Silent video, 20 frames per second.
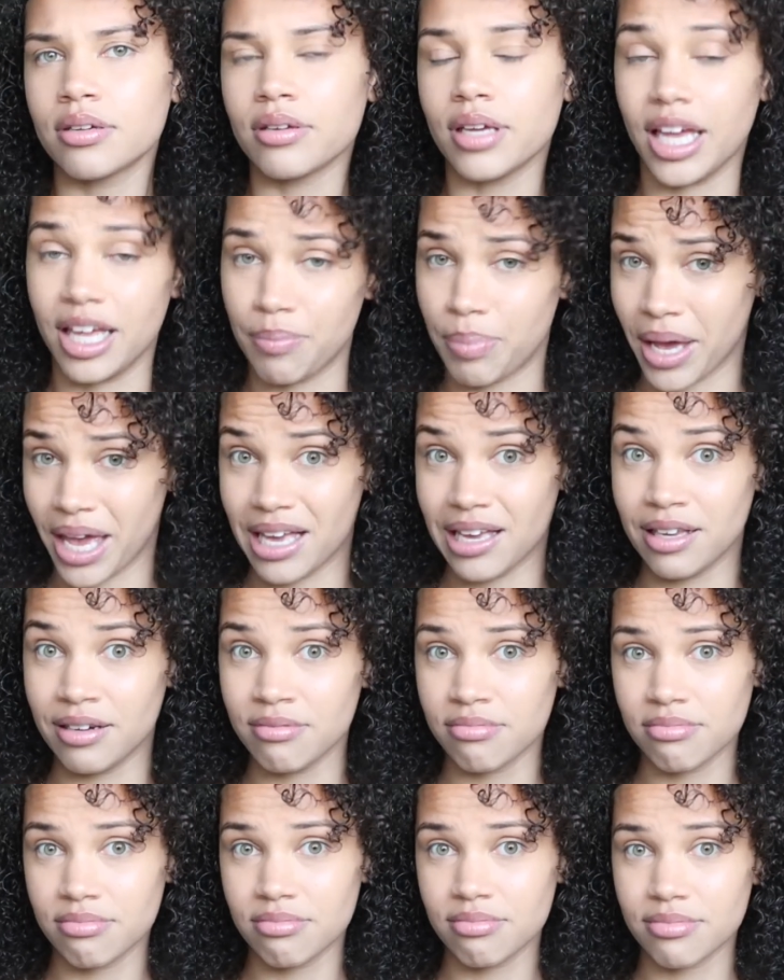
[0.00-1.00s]
in
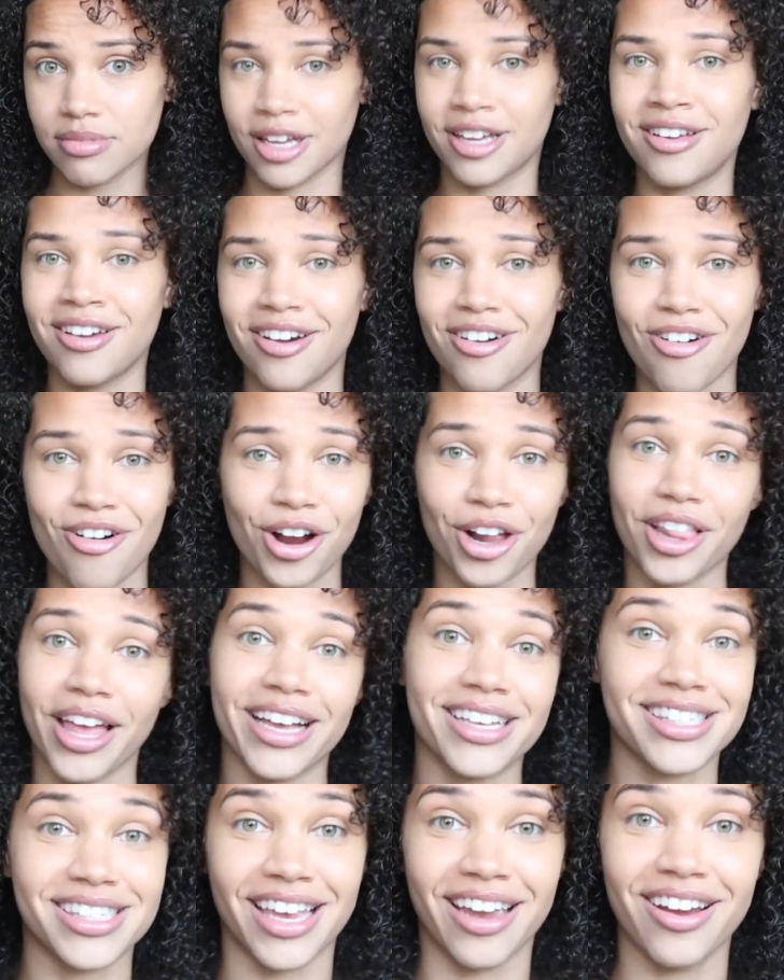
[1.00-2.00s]
pain or
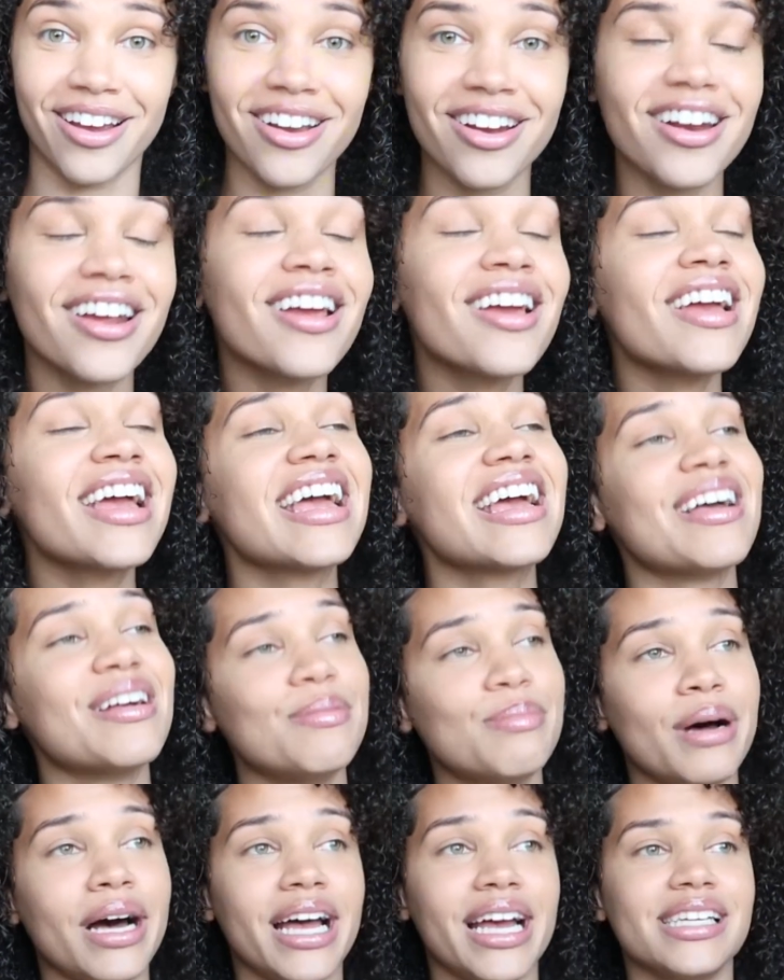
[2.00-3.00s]
like scared.
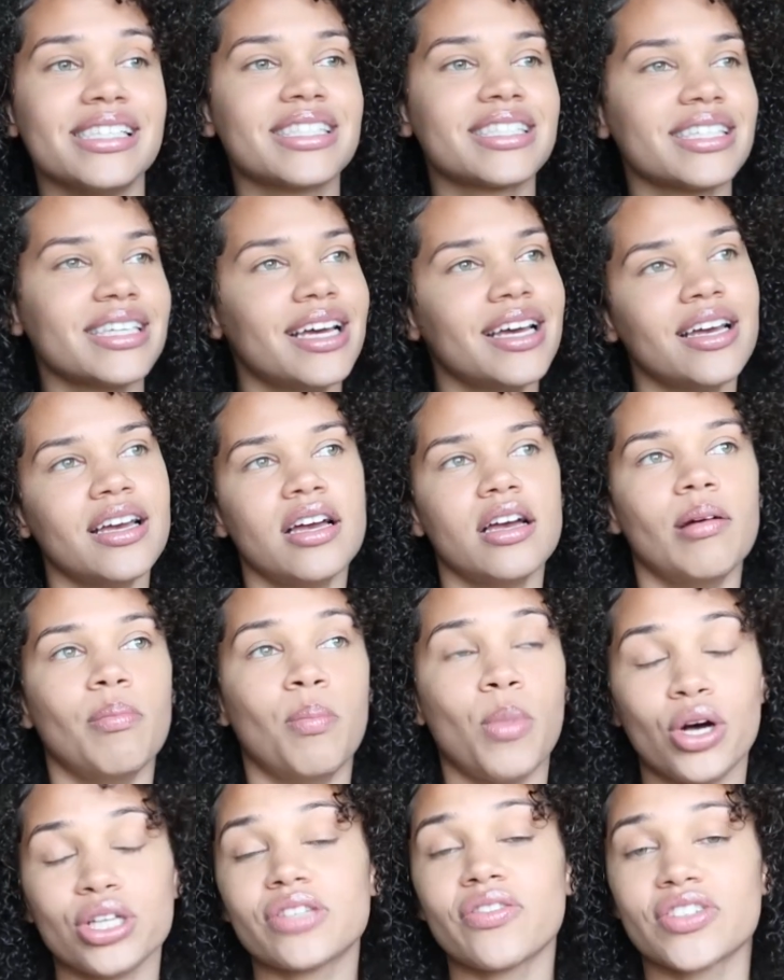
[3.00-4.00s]
But
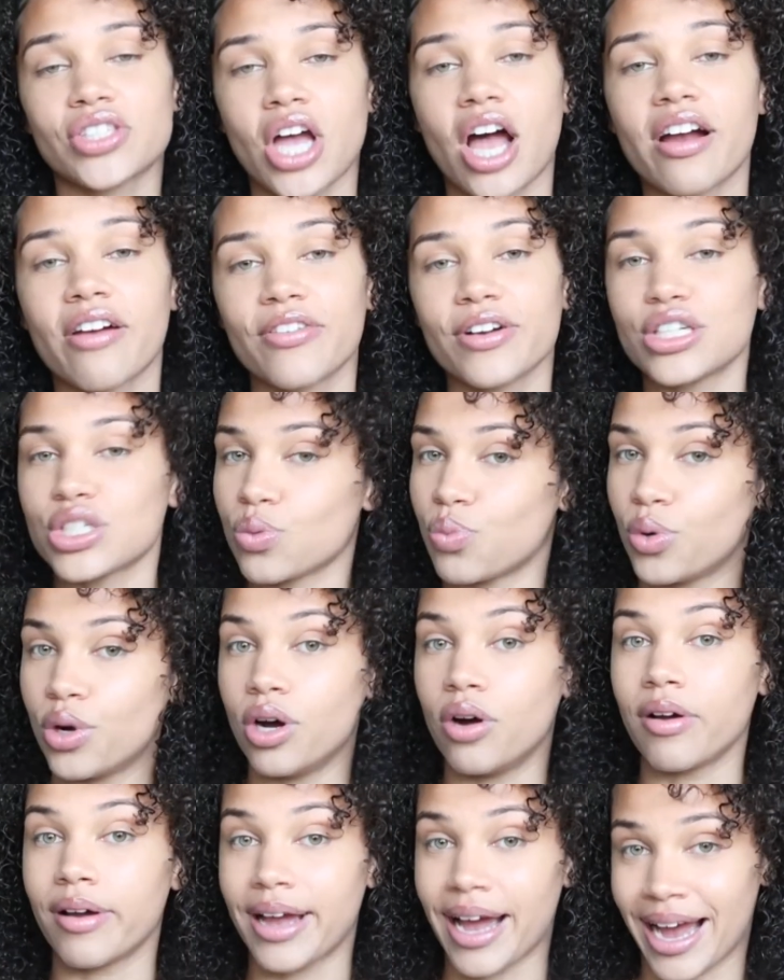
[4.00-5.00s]
most photographers
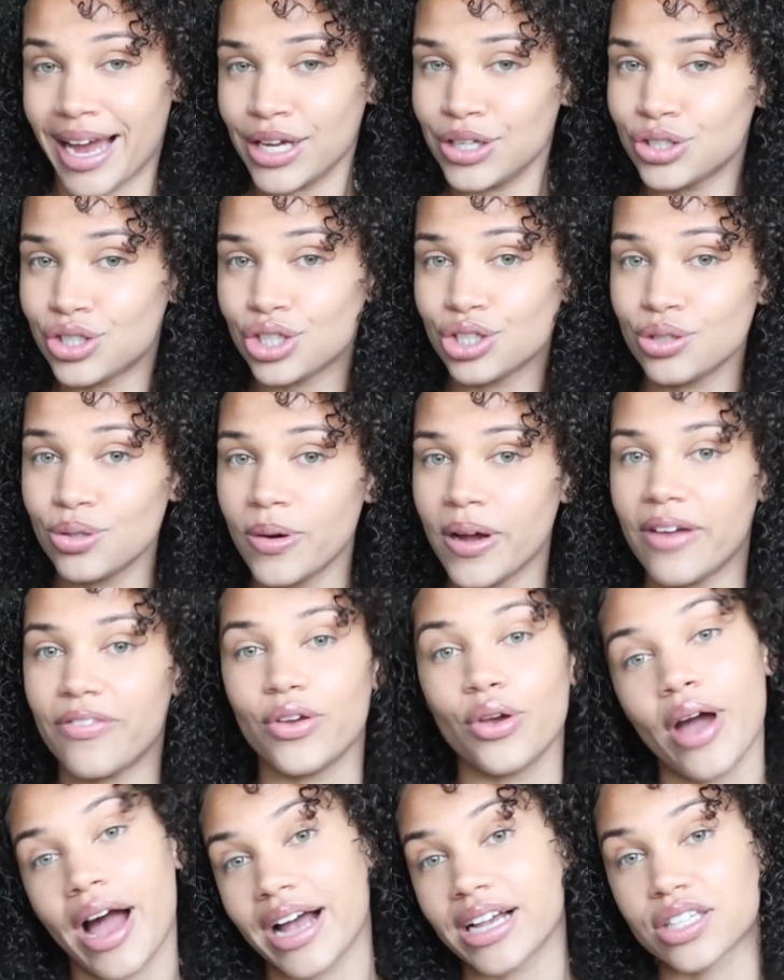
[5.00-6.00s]
will guide you if
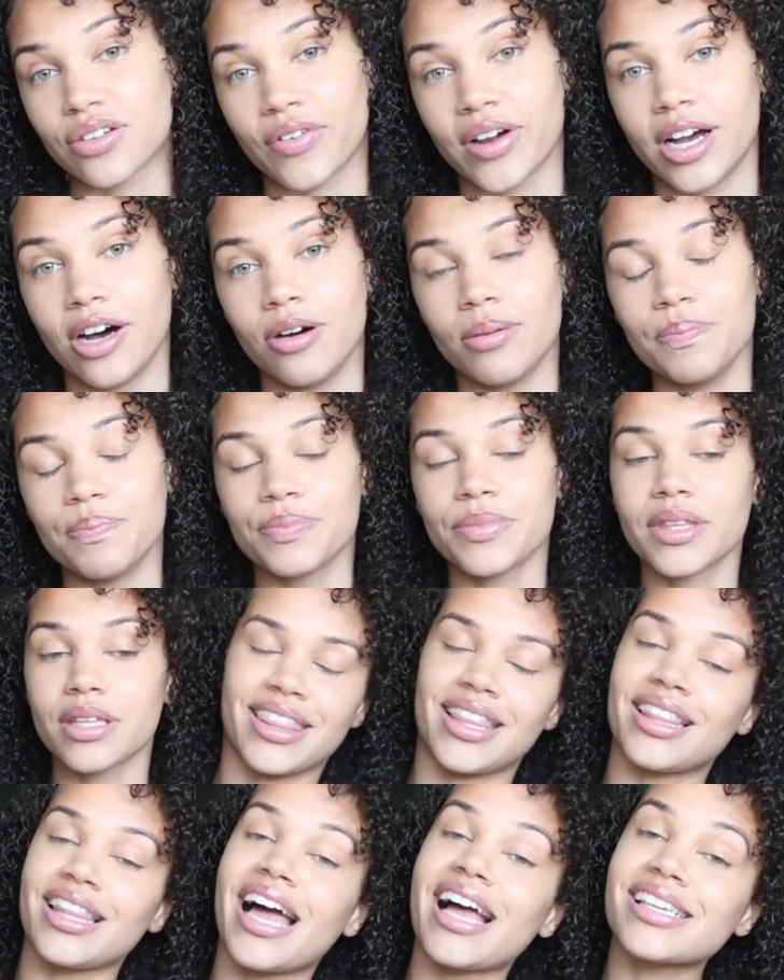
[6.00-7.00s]
you ask for help.
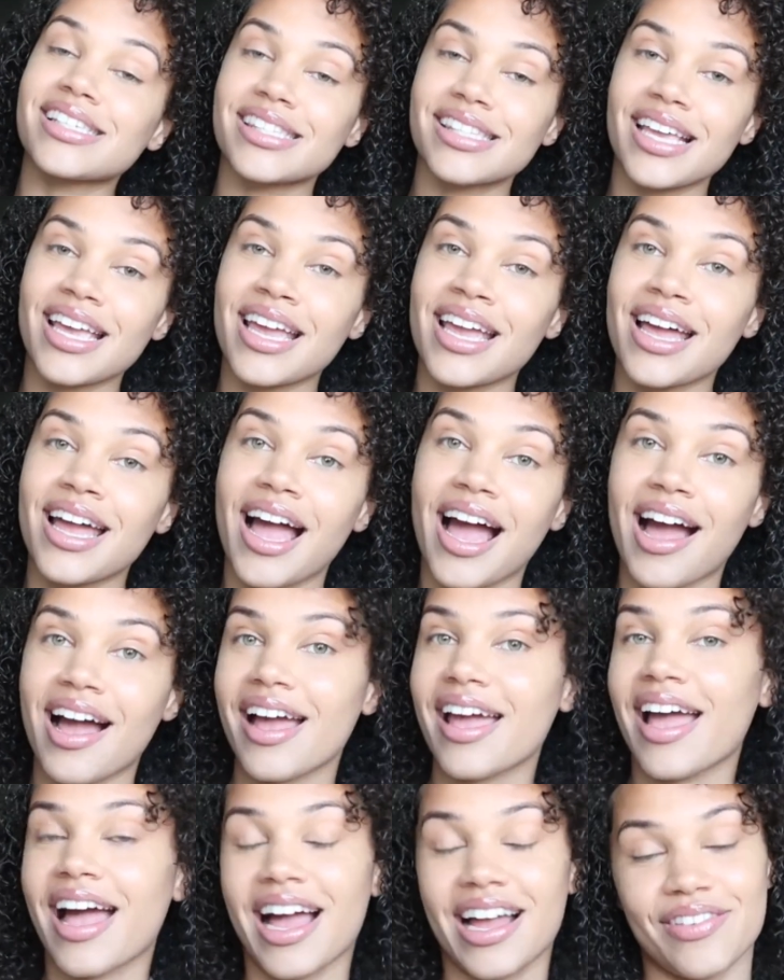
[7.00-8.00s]
The last thing
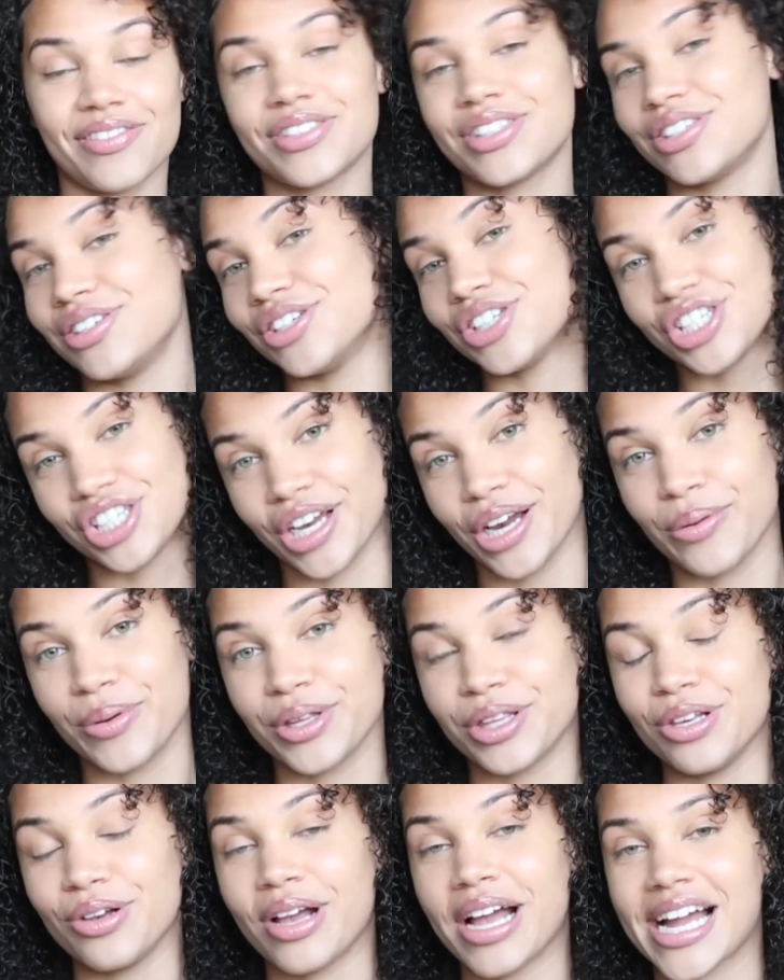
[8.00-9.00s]
I have to share
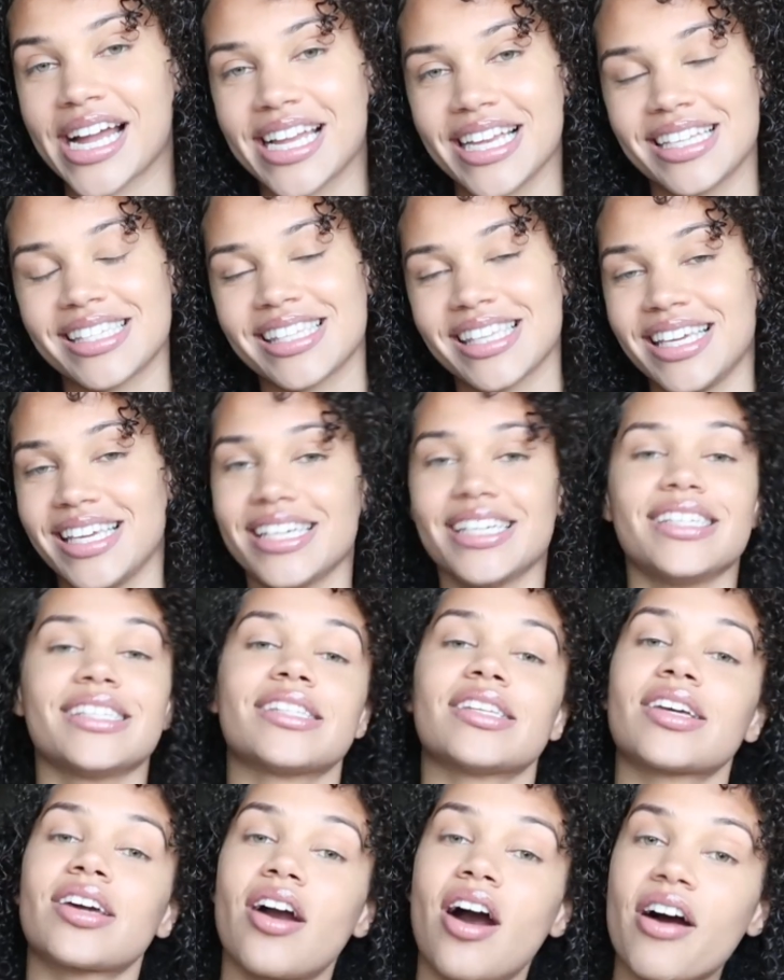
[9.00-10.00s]
with you guys
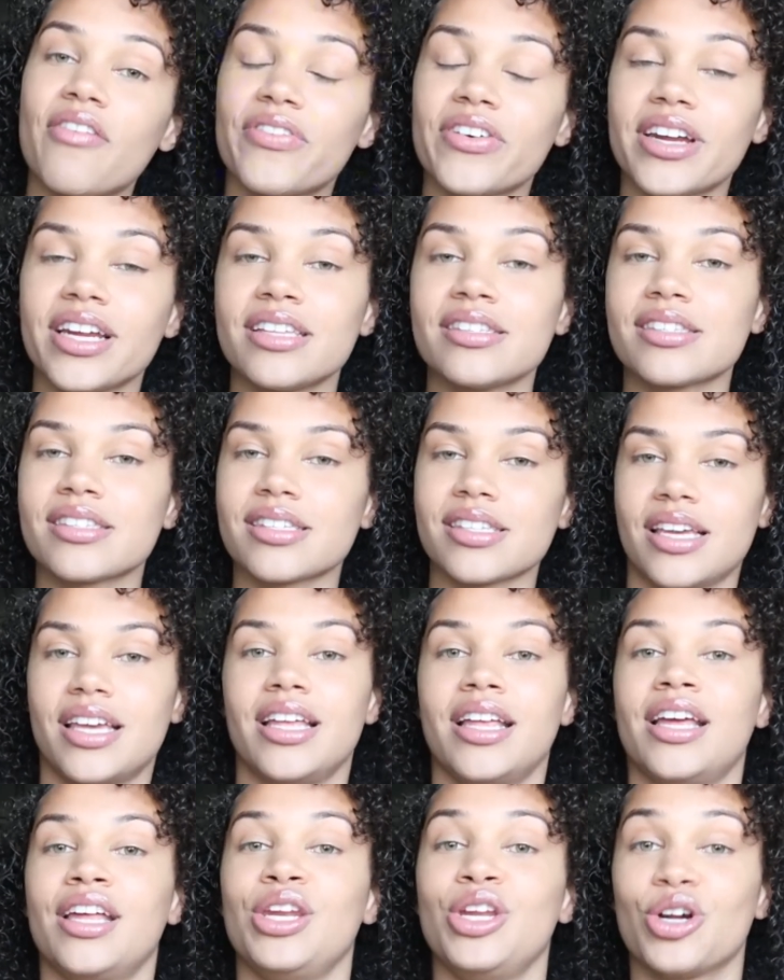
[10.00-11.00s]
is confidence
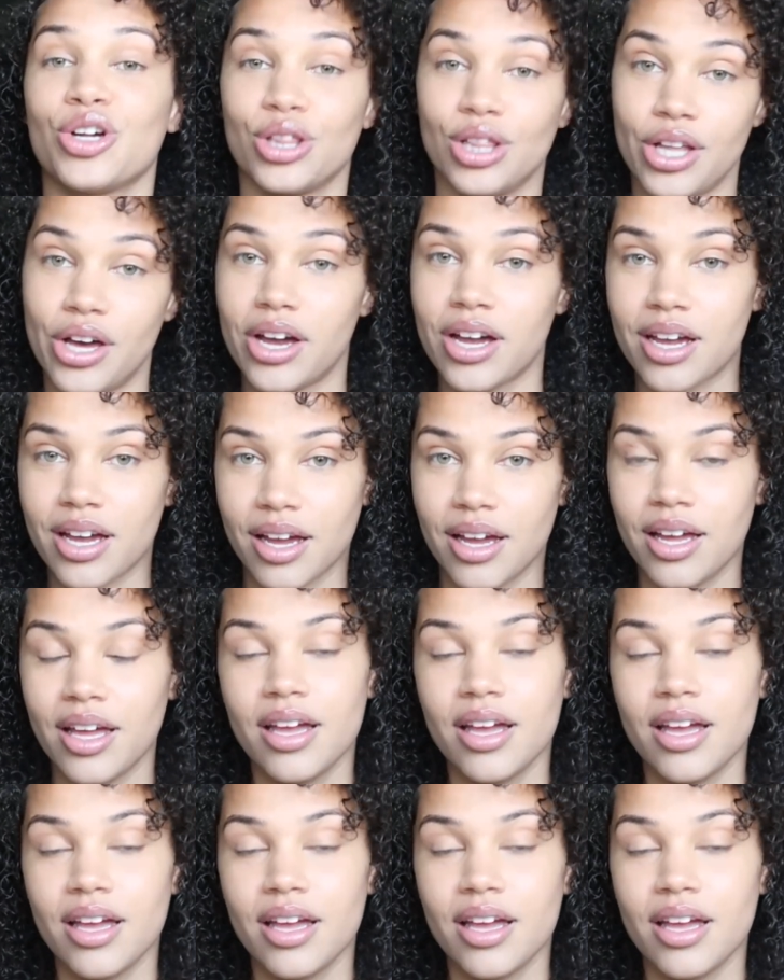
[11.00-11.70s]
and your look.